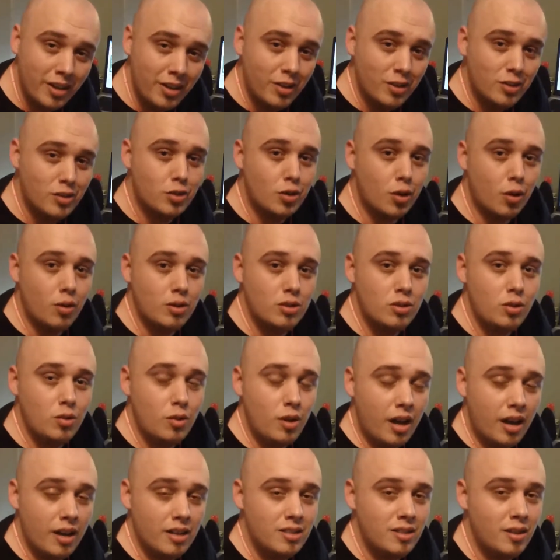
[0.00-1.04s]
So as you
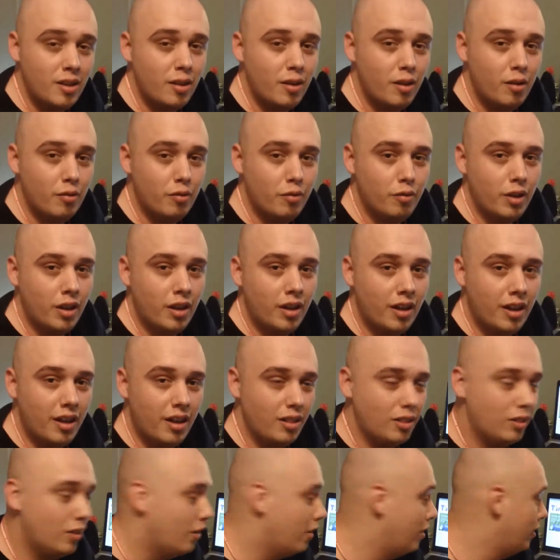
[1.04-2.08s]
guys have
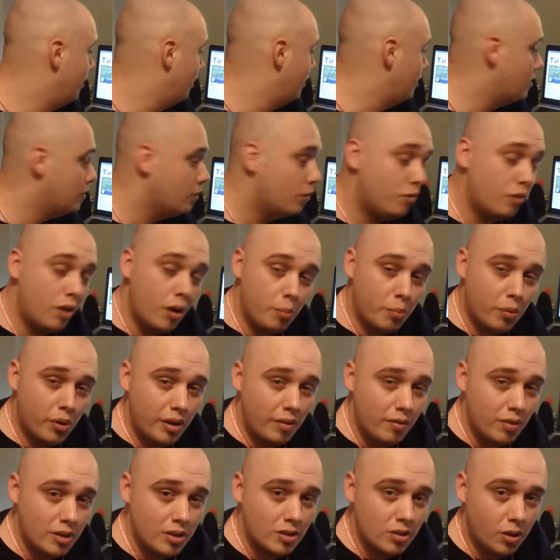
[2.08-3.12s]
learned in some of our
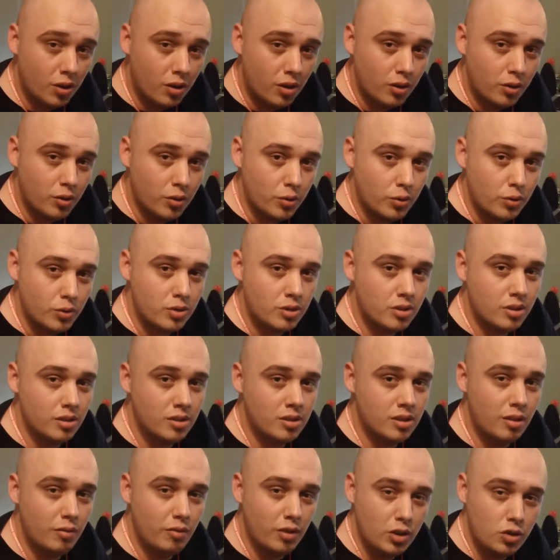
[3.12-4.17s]
previous articles,
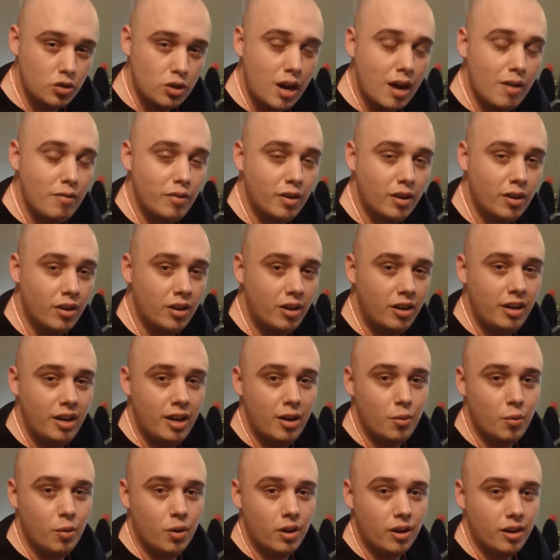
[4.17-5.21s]
sniffing traffic on a
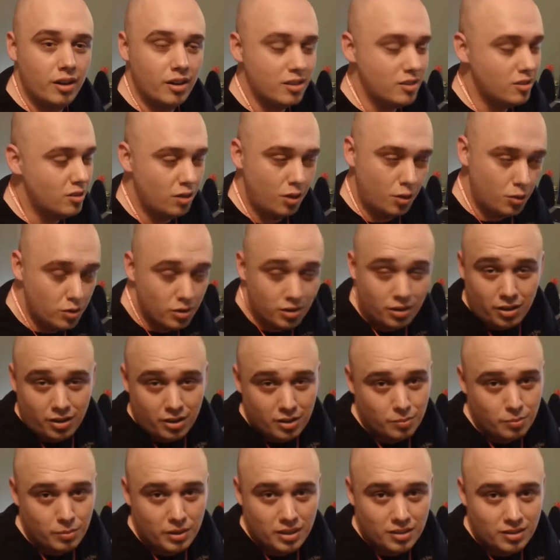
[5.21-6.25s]
network is no serious
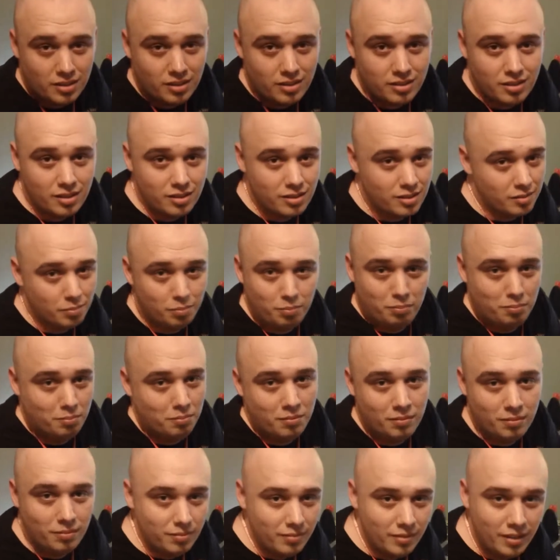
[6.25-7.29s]
business. It's
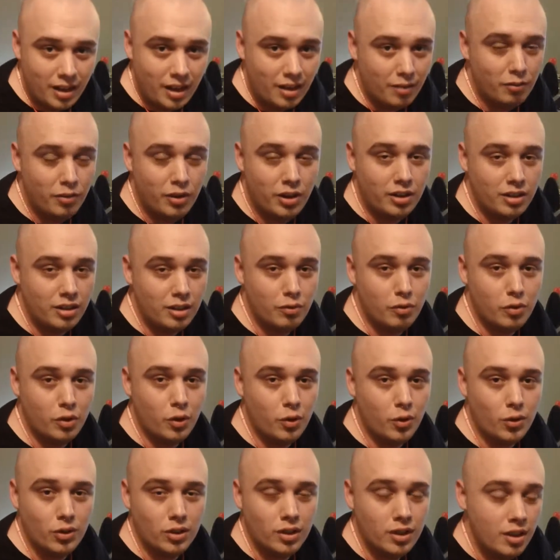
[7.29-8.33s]
not very
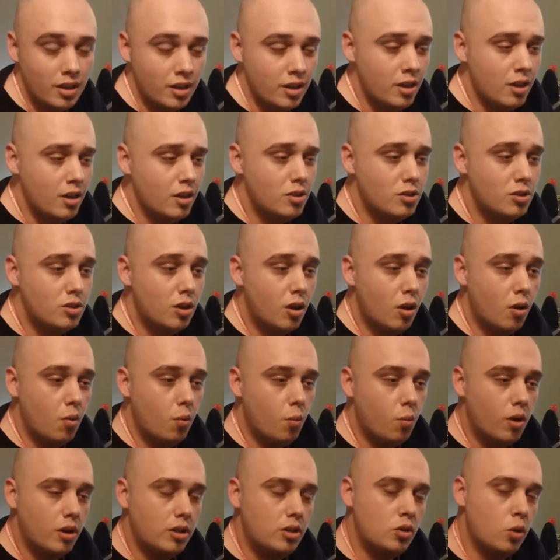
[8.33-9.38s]
difficult. So
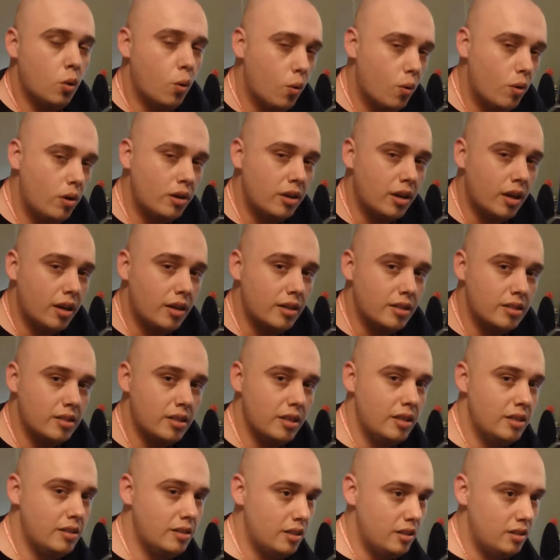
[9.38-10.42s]
what Tor does
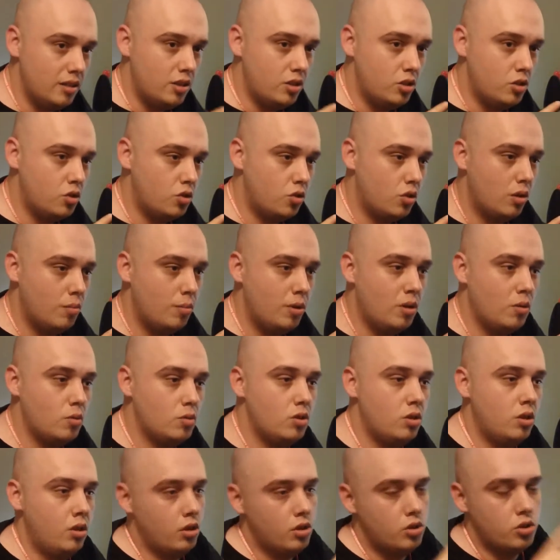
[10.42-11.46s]
is it
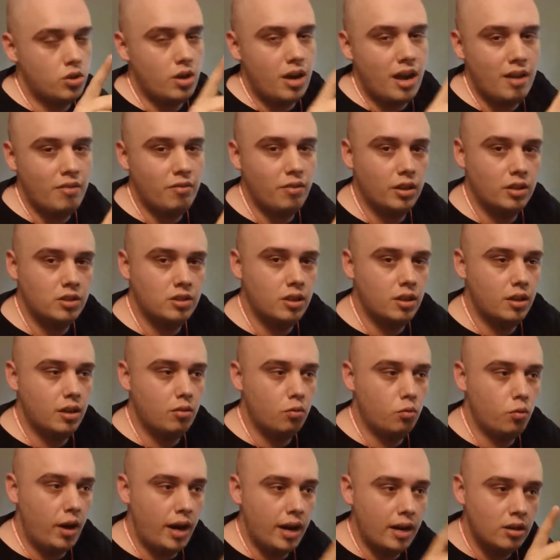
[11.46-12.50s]
distributes your traffic to
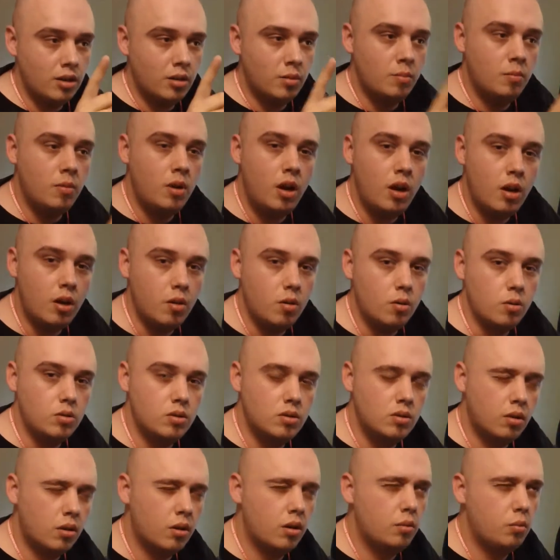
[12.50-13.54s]
random nodes,
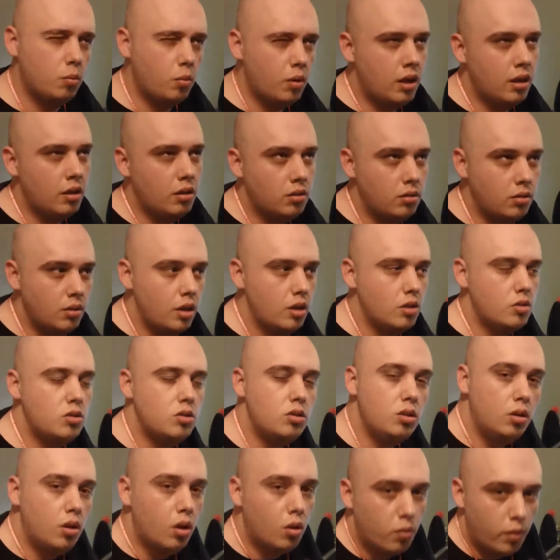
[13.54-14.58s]
or well,
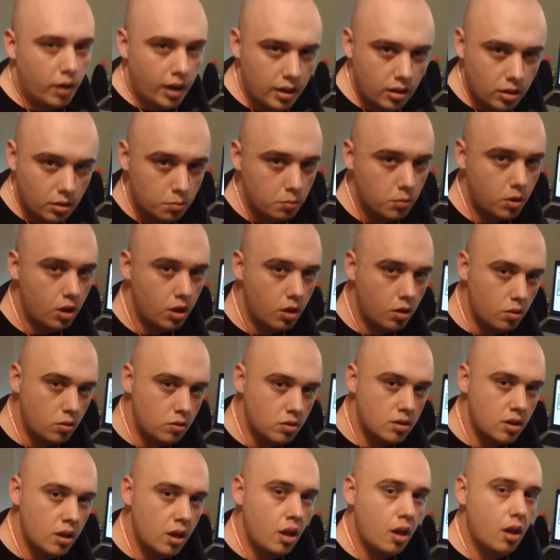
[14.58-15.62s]
pseudo-random
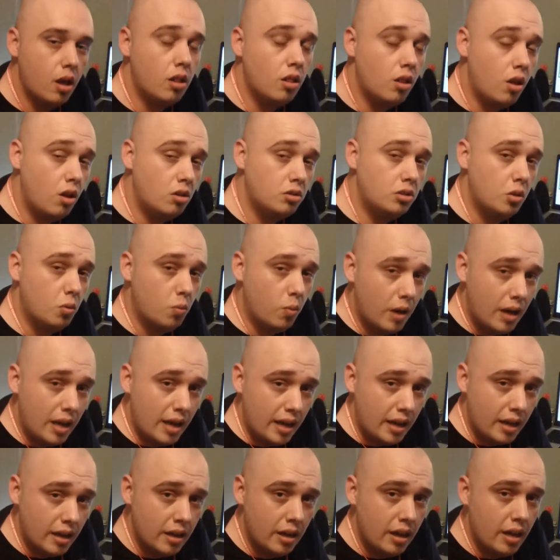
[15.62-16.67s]
nodes along the
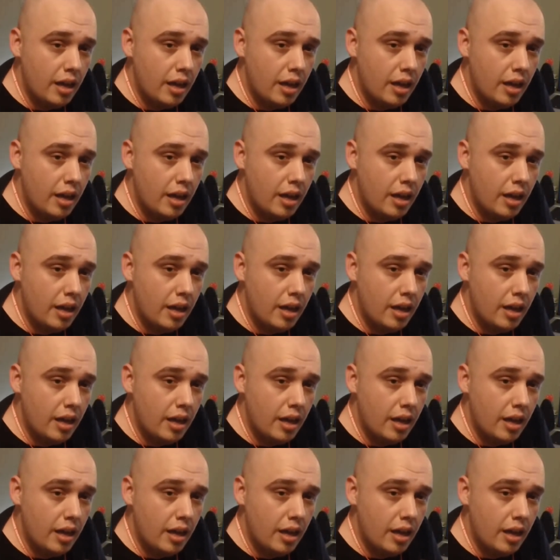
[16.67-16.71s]
way.